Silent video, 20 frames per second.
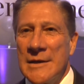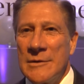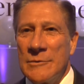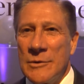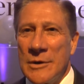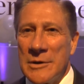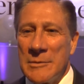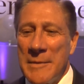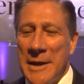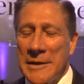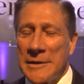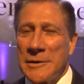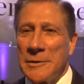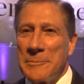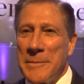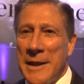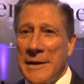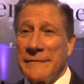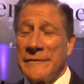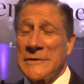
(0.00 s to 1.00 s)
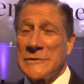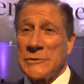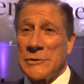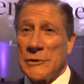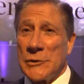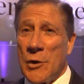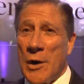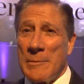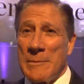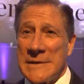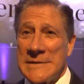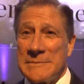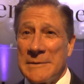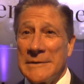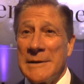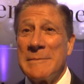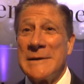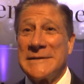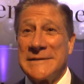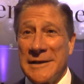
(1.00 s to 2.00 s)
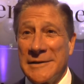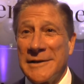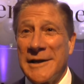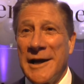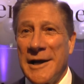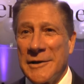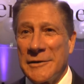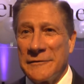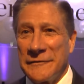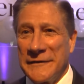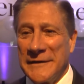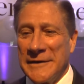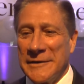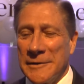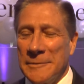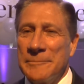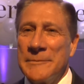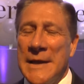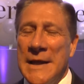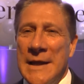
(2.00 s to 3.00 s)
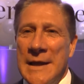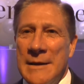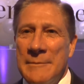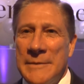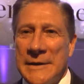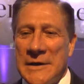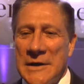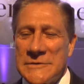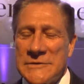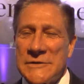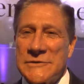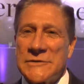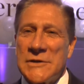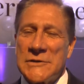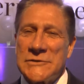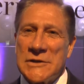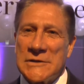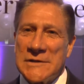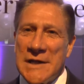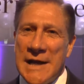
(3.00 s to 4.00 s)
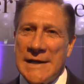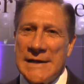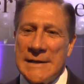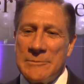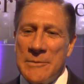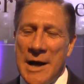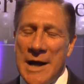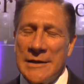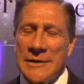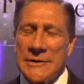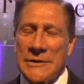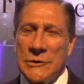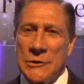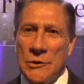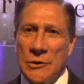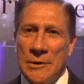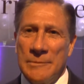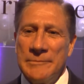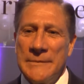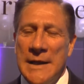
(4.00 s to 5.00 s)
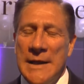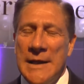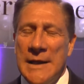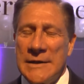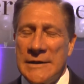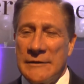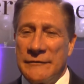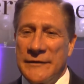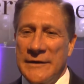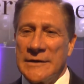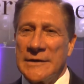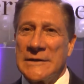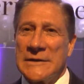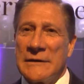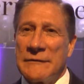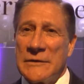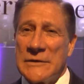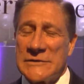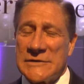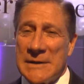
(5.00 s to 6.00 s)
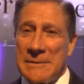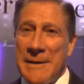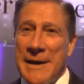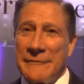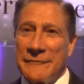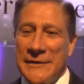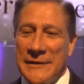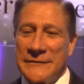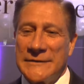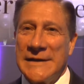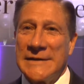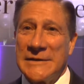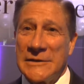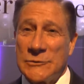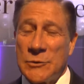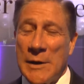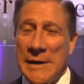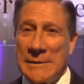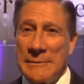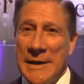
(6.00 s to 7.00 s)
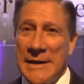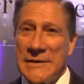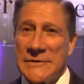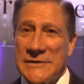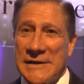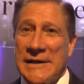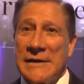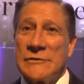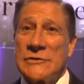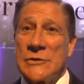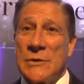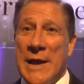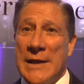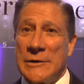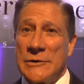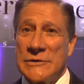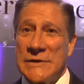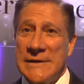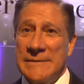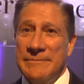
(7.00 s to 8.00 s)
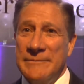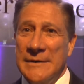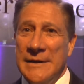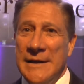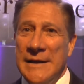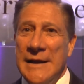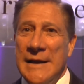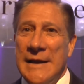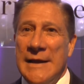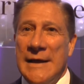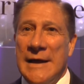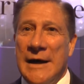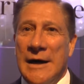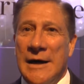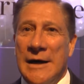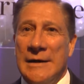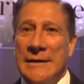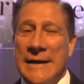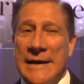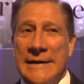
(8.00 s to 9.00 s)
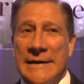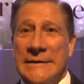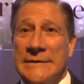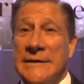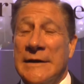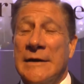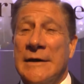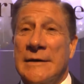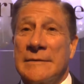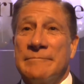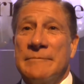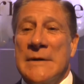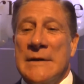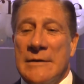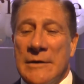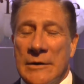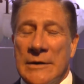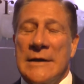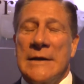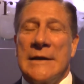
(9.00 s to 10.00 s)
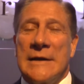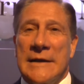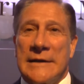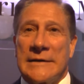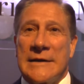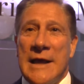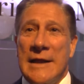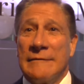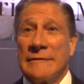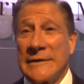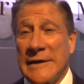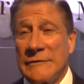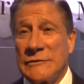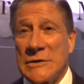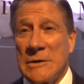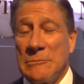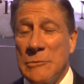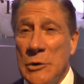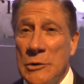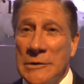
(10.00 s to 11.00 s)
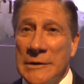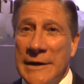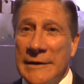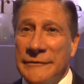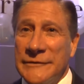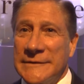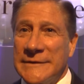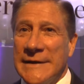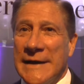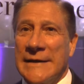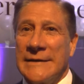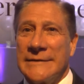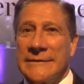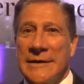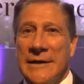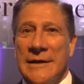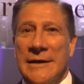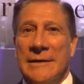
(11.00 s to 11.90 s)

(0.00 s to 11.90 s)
Well, the medical benefits are enormous, but let me tell you how you feel. Because it's such a tiny molecule, you feel a difference in about 15 to 20 minutes. It gives you energy, and it kind of gives you a mood lift, and